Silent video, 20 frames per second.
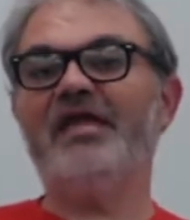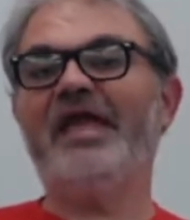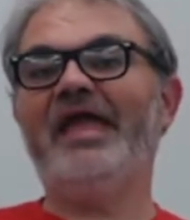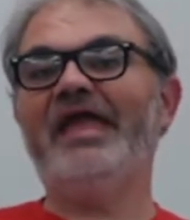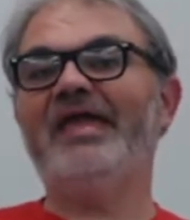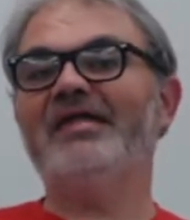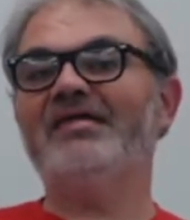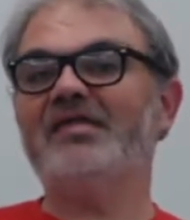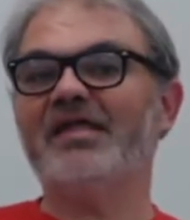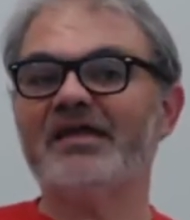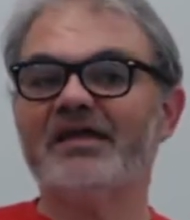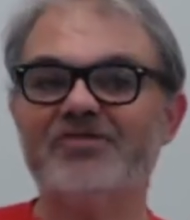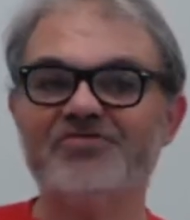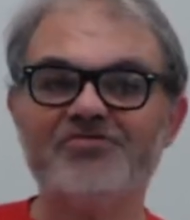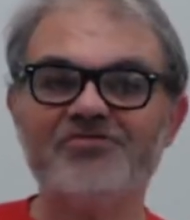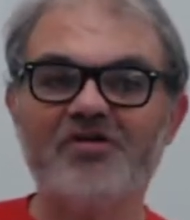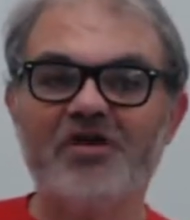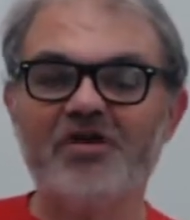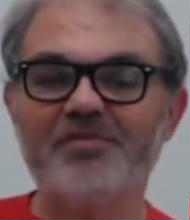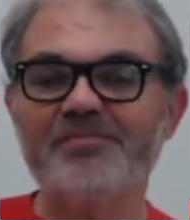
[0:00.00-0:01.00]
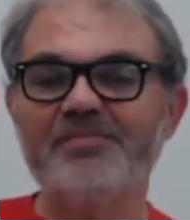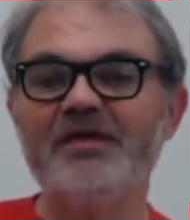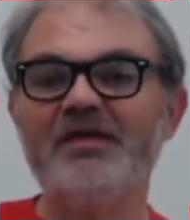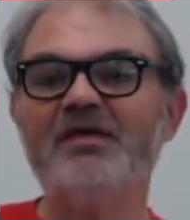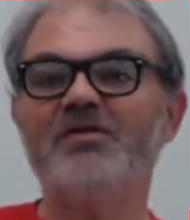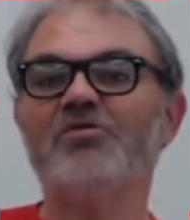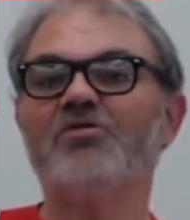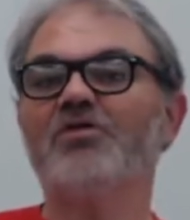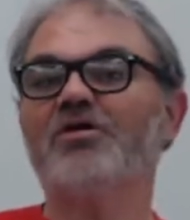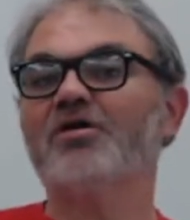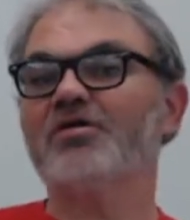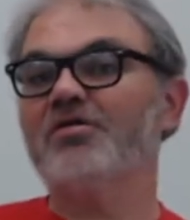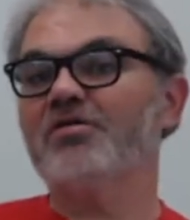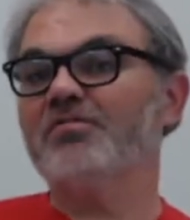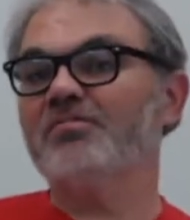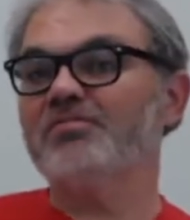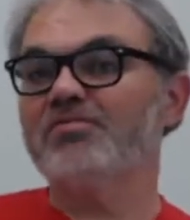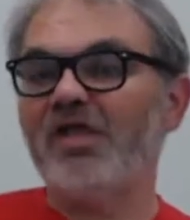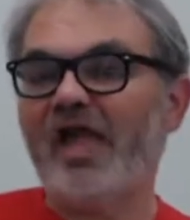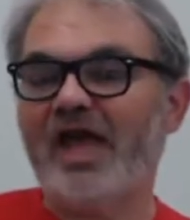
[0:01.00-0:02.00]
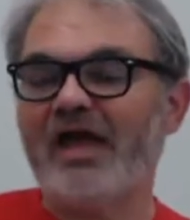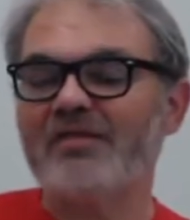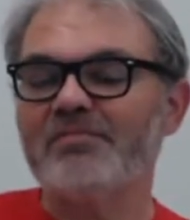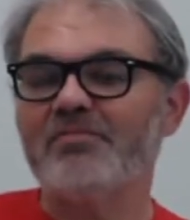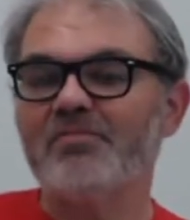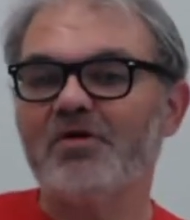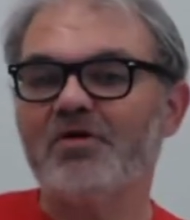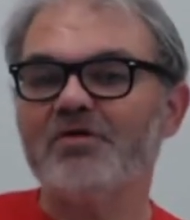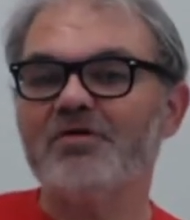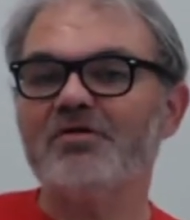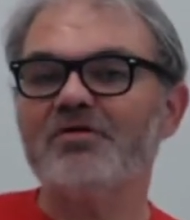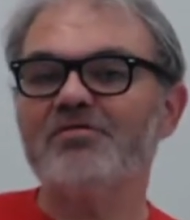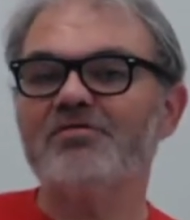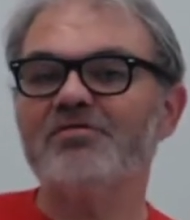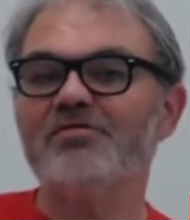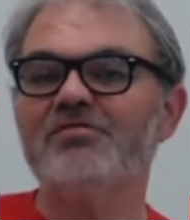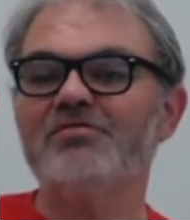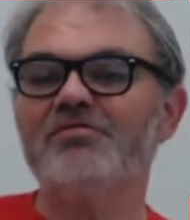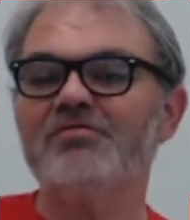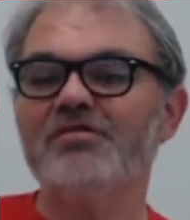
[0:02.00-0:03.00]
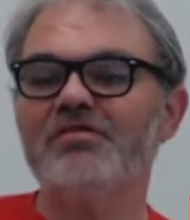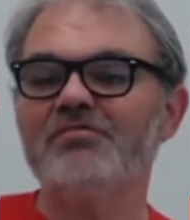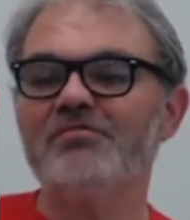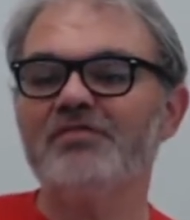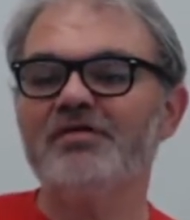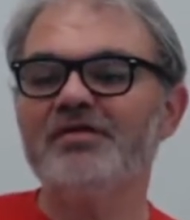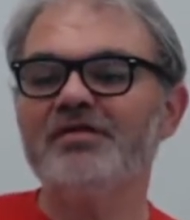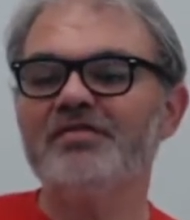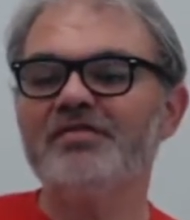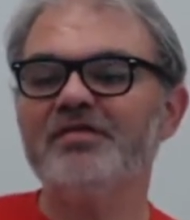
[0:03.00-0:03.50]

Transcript: and like a Sharpie or a good black marker to do this with.